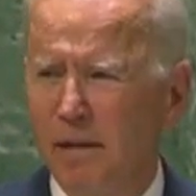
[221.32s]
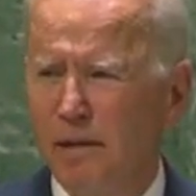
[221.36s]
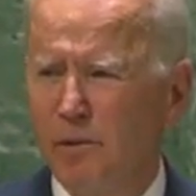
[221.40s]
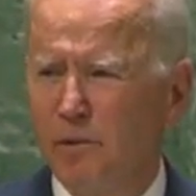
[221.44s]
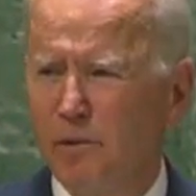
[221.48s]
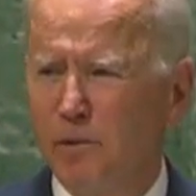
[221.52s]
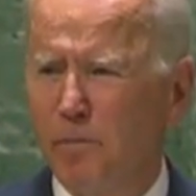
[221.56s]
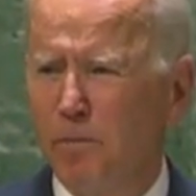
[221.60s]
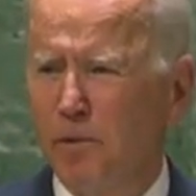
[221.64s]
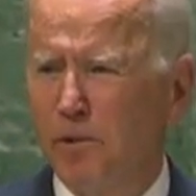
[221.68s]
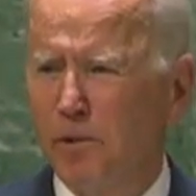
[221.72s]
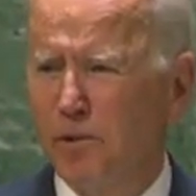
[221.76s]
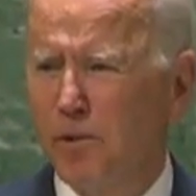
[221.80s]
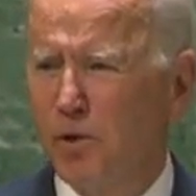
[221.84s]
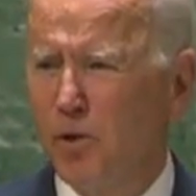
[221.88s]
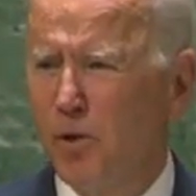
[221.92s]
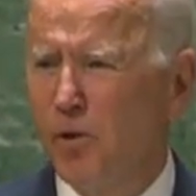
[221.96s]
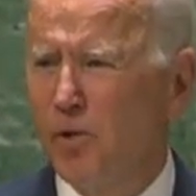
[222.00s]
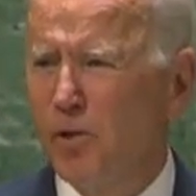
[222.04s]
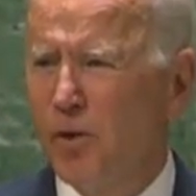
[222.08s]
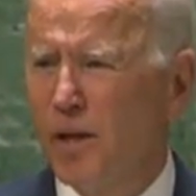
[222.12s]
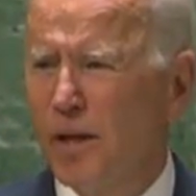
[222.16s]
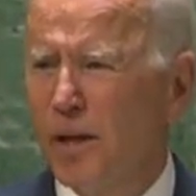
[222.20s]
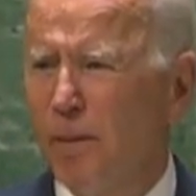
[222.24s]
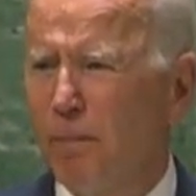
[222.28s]
to
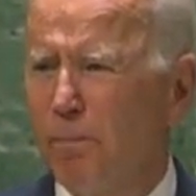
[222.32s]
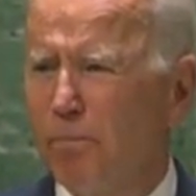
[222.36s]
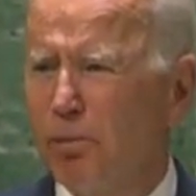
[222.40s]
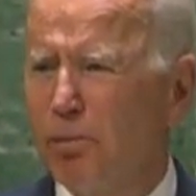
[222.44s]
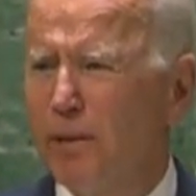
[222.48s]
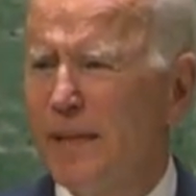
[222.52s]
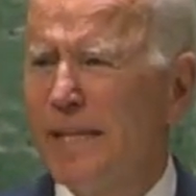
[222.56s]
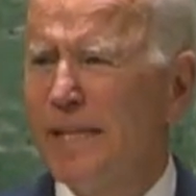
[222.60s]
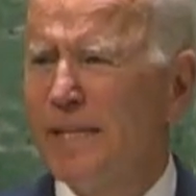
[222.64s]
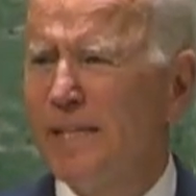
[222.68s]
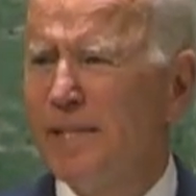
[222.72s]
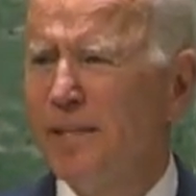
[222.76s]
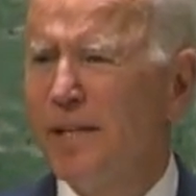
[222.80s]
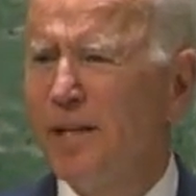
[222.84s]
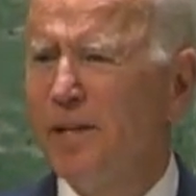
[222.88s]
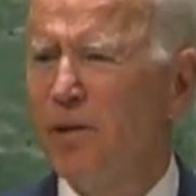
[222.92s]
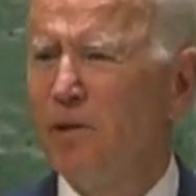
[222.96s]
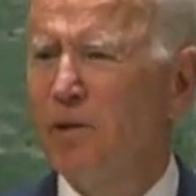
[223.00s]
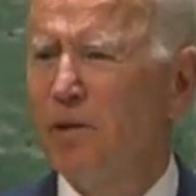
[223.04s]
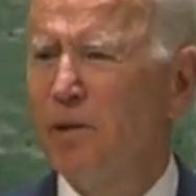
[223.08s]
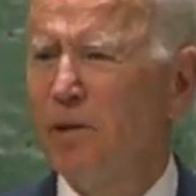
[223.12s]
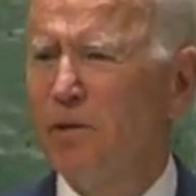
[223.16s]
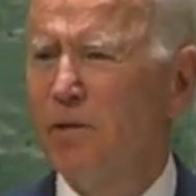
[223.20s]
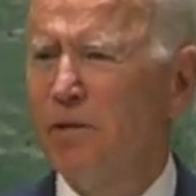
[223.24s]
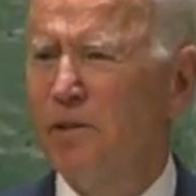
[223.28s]
pursue the complete
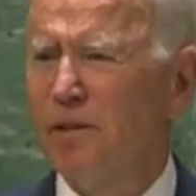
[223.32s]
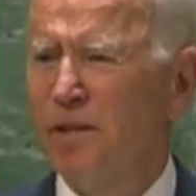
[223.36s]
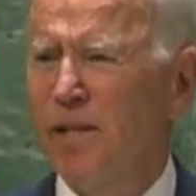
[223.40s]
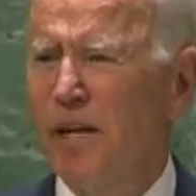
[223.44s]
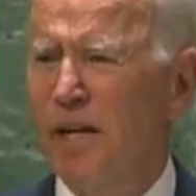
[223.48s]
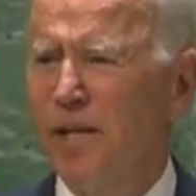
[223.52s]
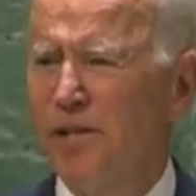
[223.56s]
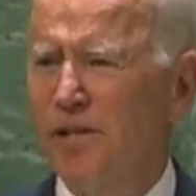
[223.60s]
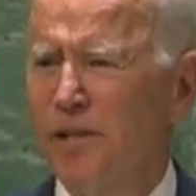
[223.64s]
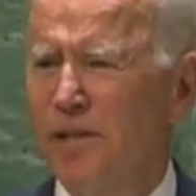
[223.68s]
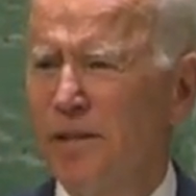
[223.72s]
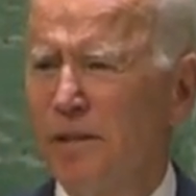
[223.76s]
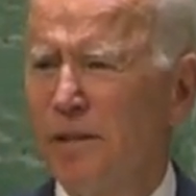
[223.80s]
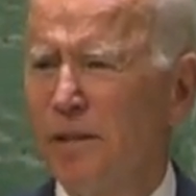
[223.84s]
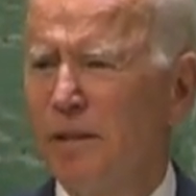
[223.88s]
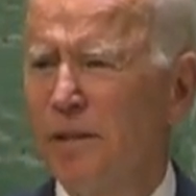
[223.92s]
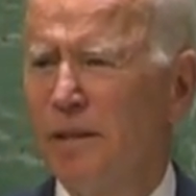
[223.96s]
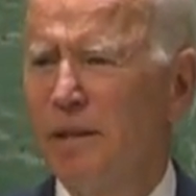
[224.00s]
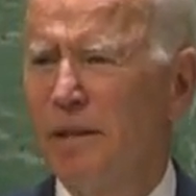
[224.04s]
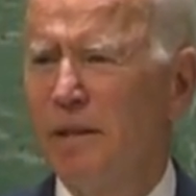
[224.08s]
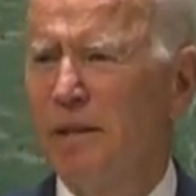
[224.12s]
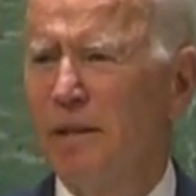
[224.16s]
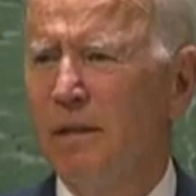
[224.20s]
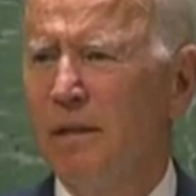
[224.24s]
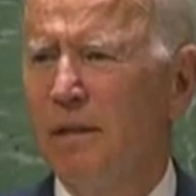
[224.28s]
denuclearization
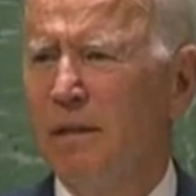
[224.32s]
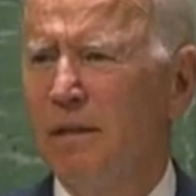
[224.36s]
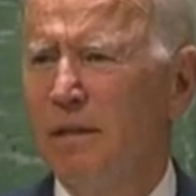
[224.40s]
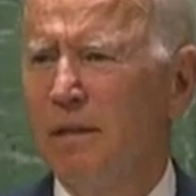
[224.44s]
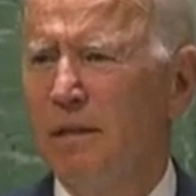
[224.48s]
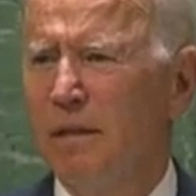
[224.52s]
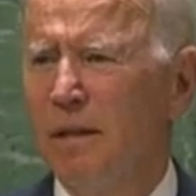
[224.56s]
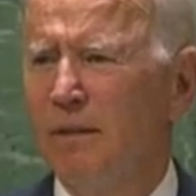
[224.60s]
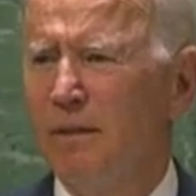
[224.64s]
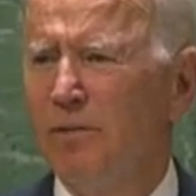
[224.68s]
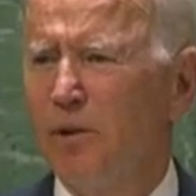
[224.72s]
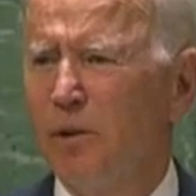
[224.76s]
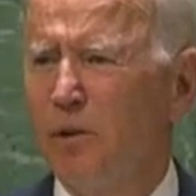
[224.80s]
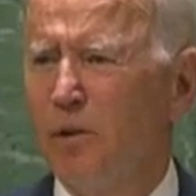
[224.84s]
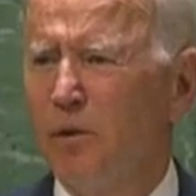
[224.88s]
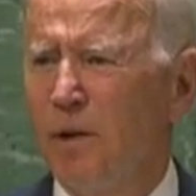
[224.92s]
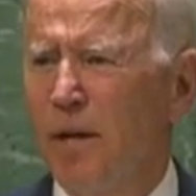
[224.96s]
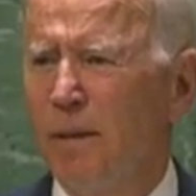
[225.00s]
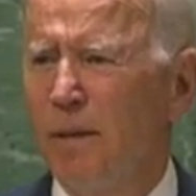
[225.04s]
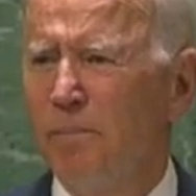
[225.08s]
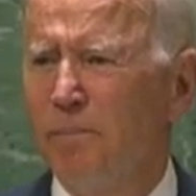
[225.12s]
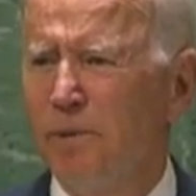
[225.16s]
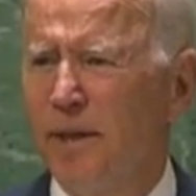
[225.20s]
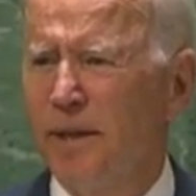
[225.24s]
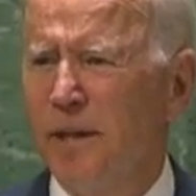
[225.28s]
of the
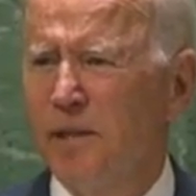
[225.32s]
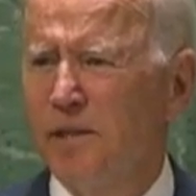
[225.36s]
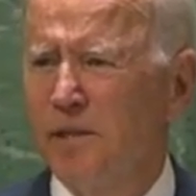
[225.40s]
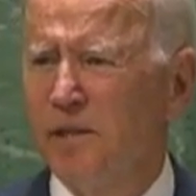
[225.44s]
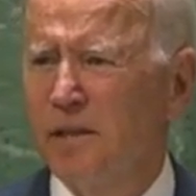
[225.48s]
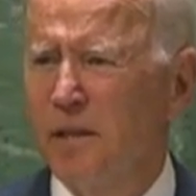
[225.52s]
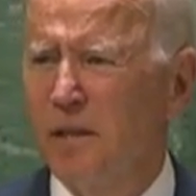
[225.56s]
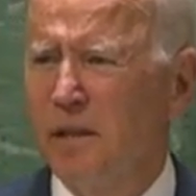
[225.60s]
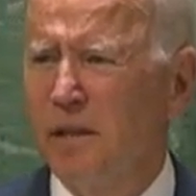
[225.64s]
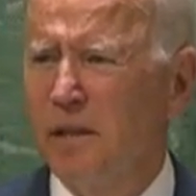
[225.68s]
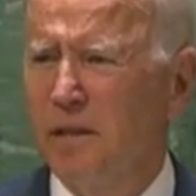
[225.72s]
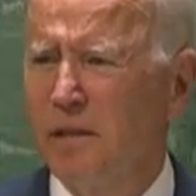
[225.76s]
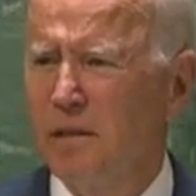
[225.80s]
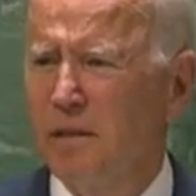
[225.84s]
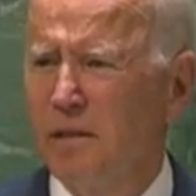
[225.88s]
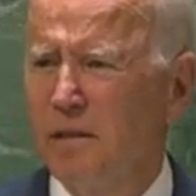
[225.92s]
Korean Peninsula.